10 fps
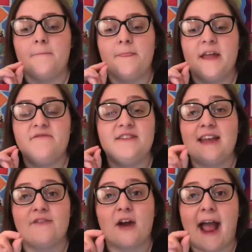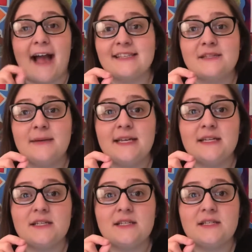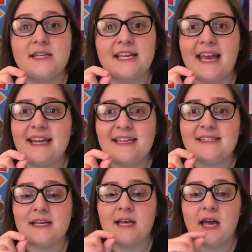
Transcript: They've never asked me to get it,